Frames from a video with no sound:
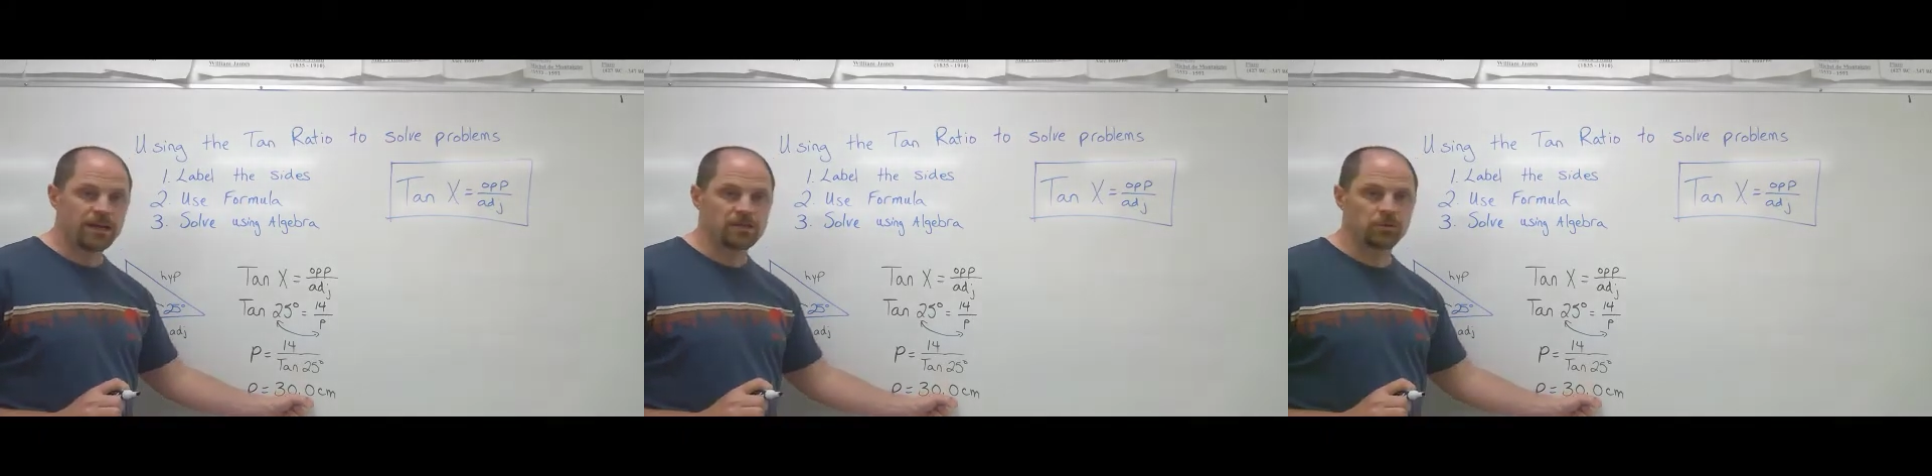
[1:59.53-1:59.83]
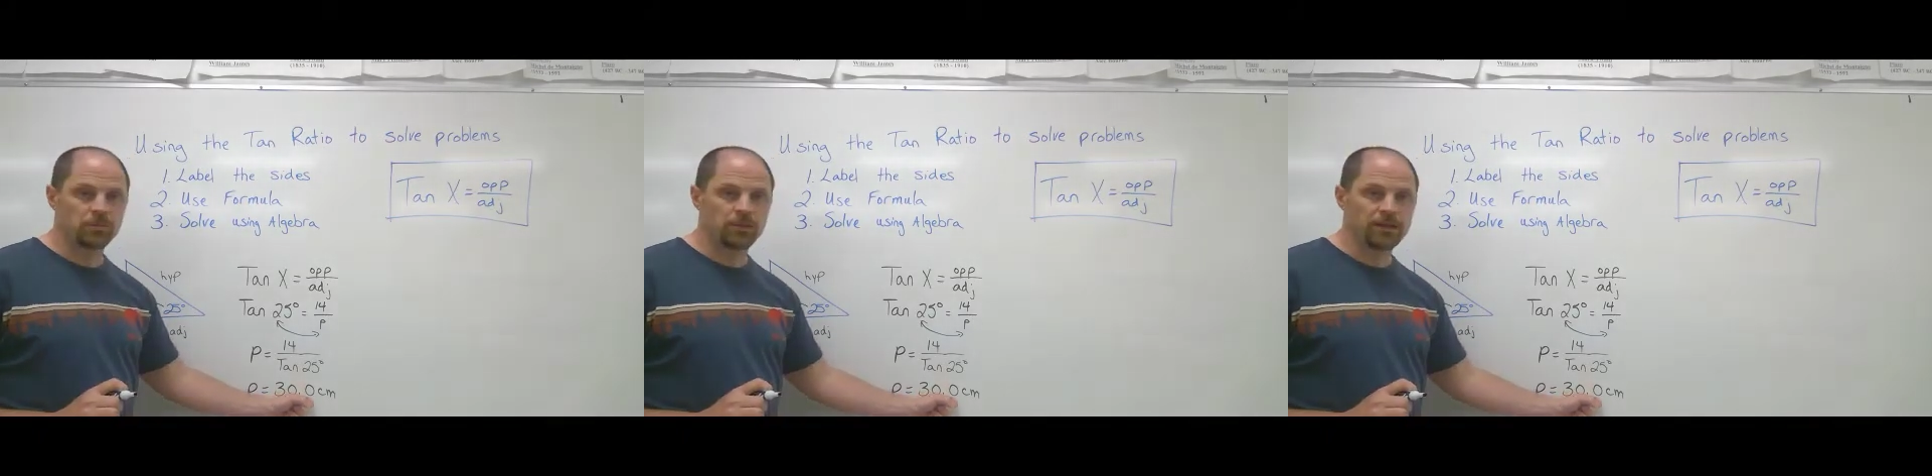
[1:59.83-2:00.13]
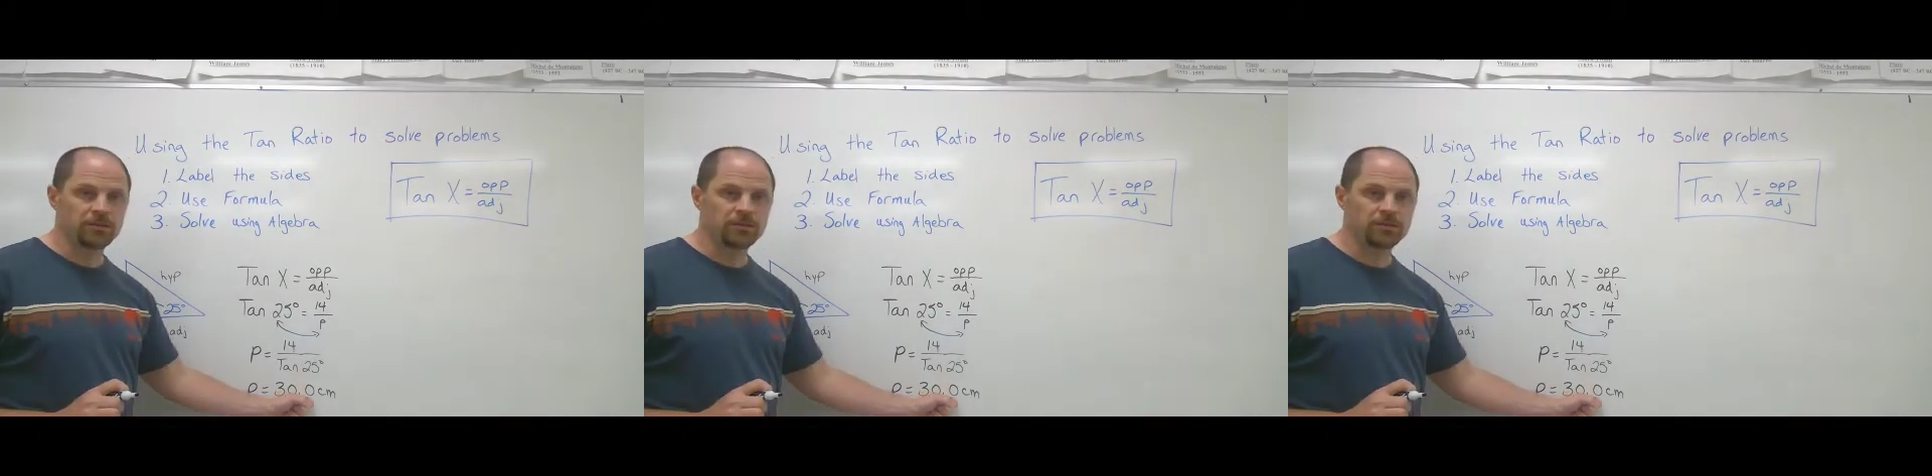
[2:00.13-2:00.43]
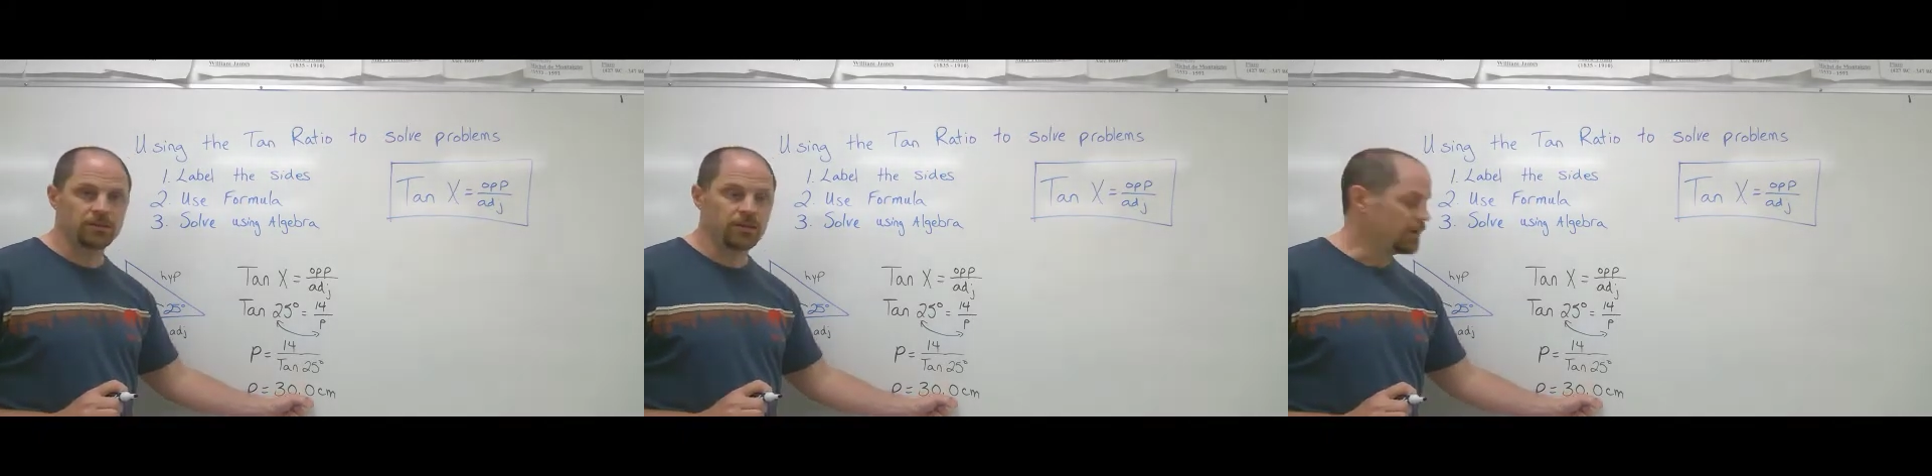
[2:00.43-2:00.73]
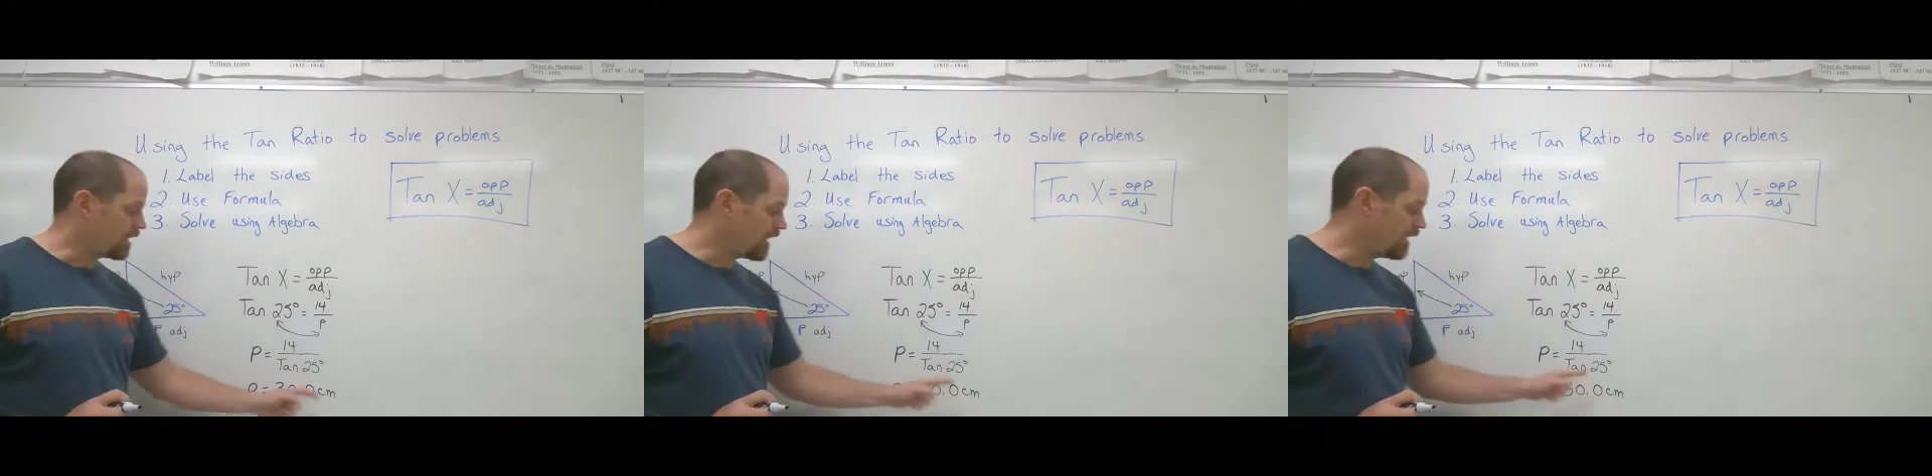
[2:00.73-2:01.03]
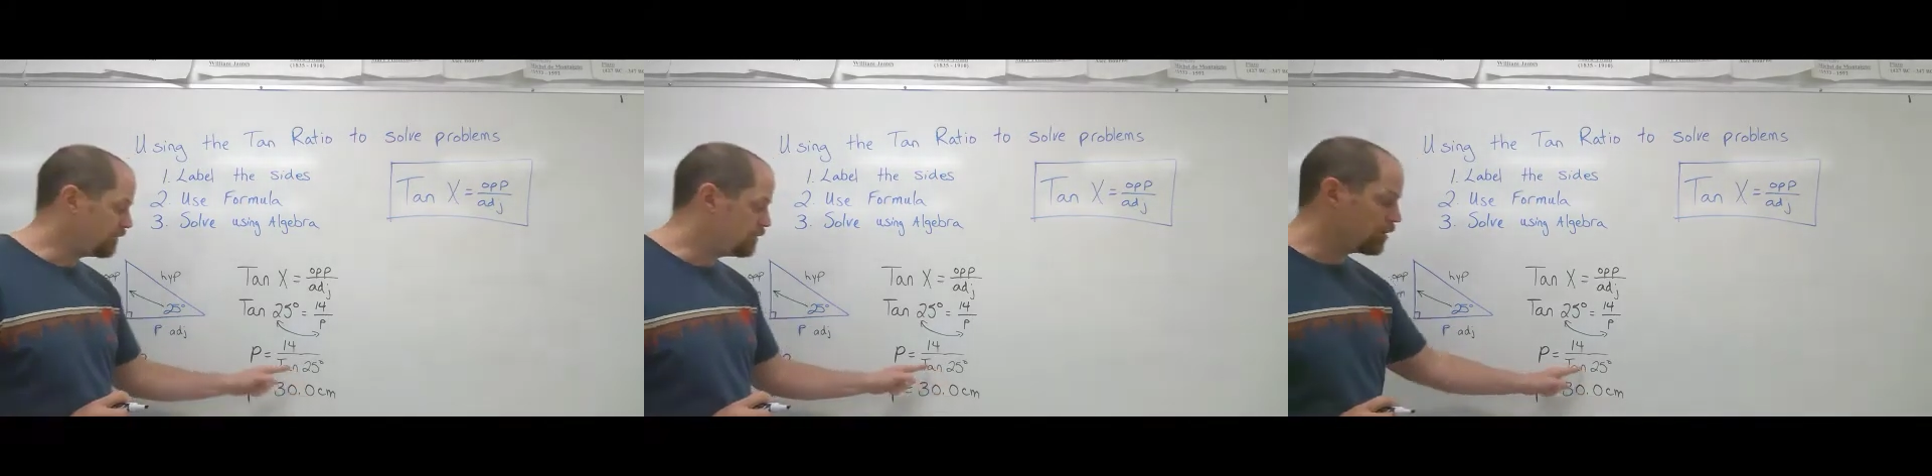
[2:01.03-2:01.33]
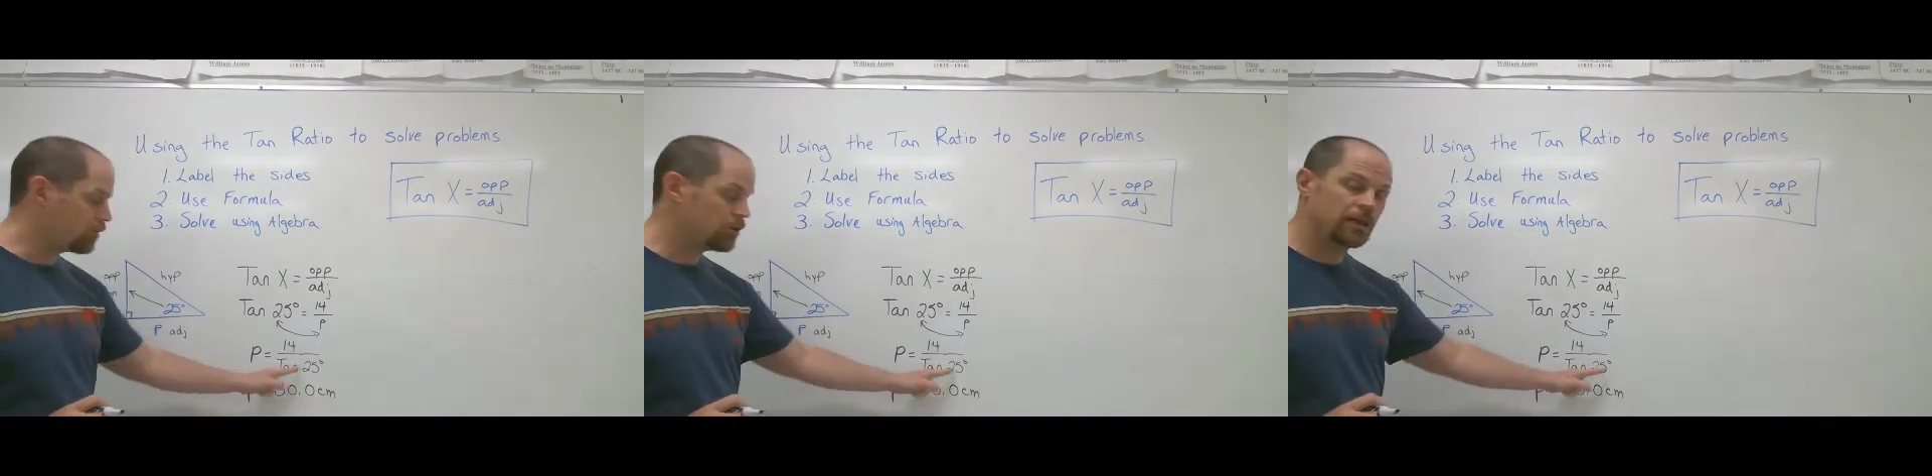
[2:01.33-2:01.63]
If you calculated this with a single
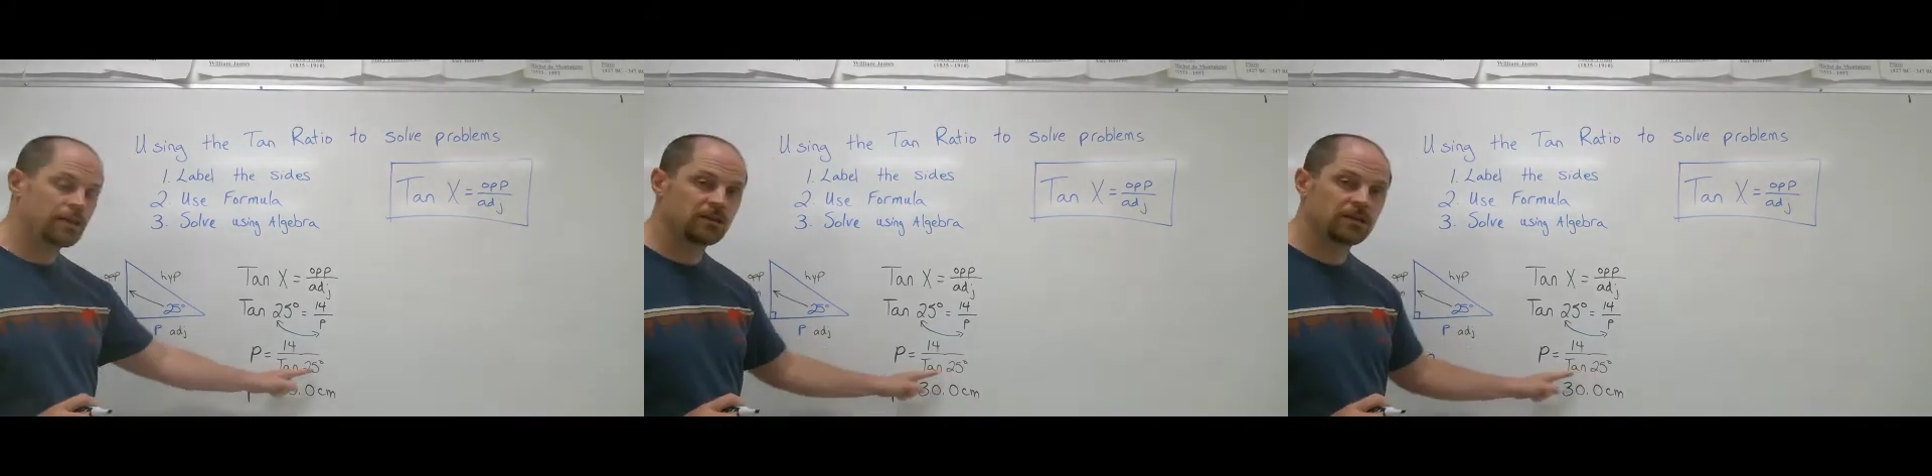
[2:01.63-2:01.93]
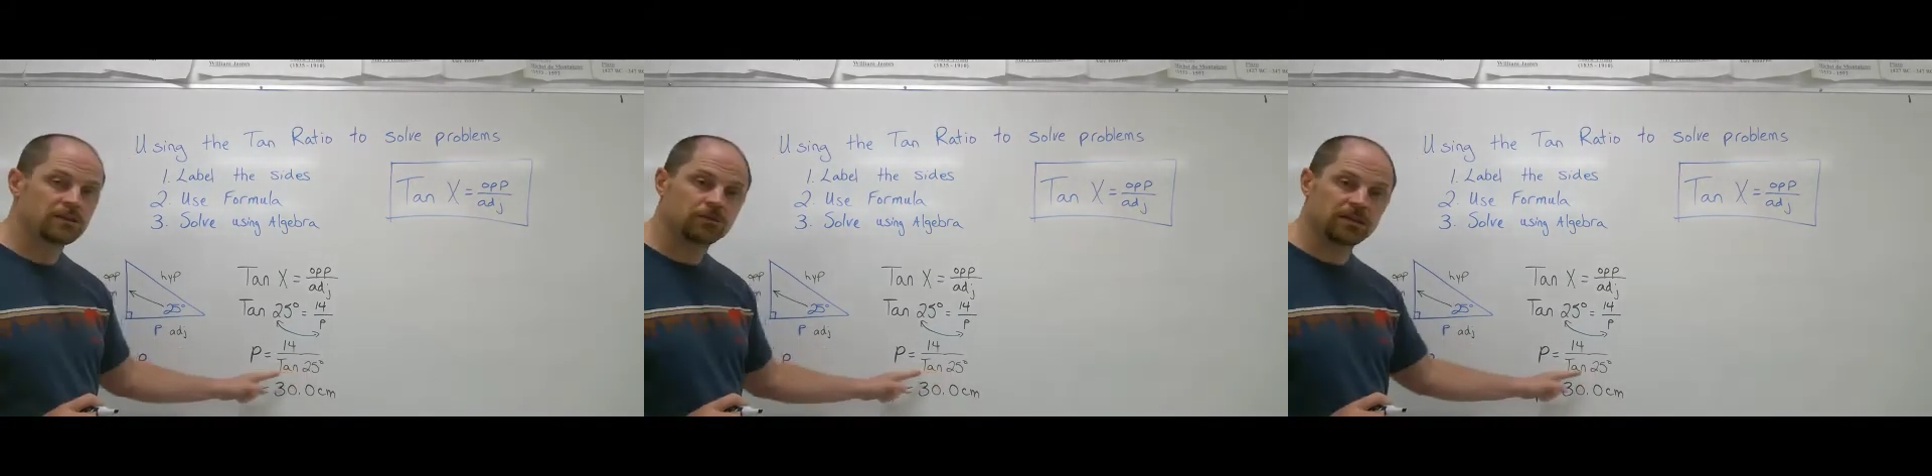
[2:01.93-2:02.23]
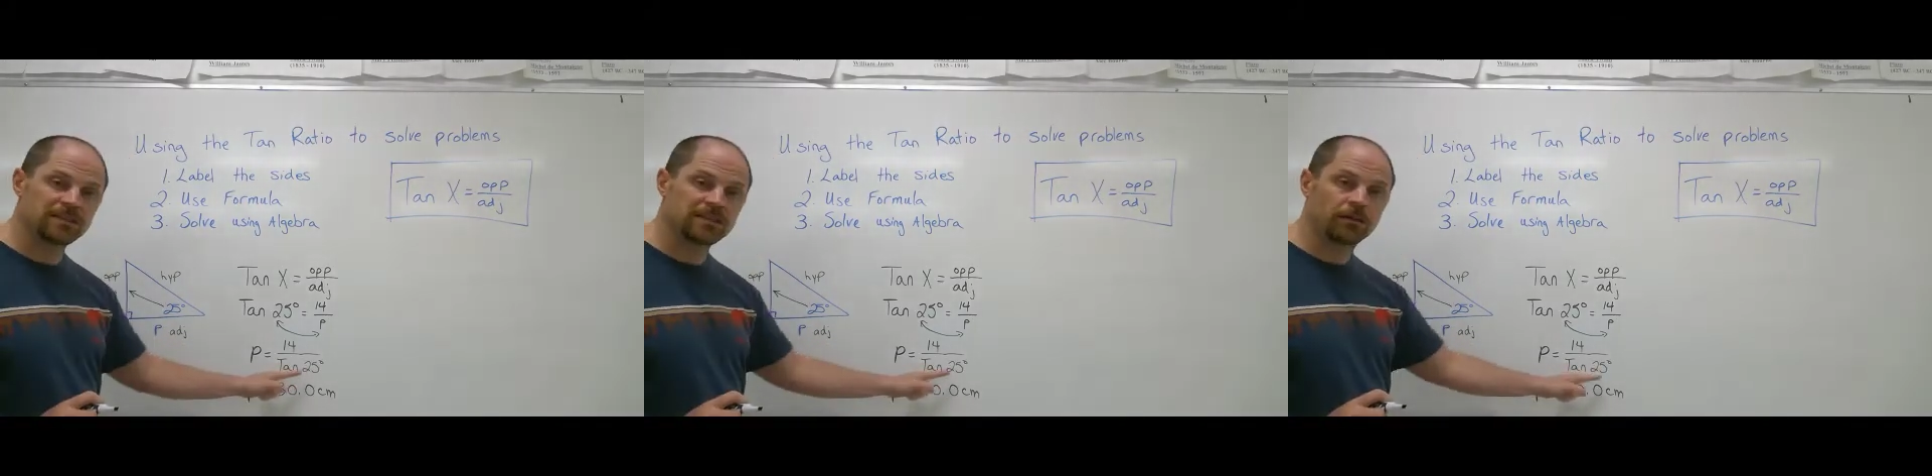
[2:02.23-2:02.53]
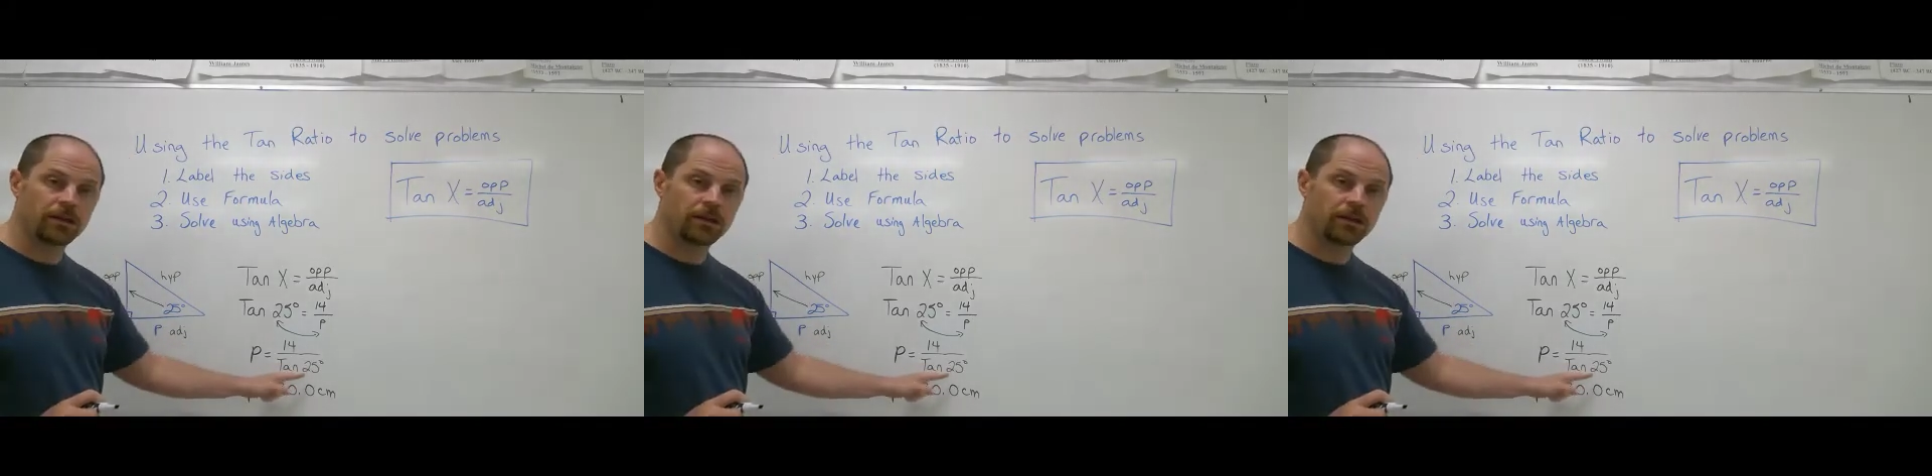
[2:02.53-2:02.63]
line calculator, you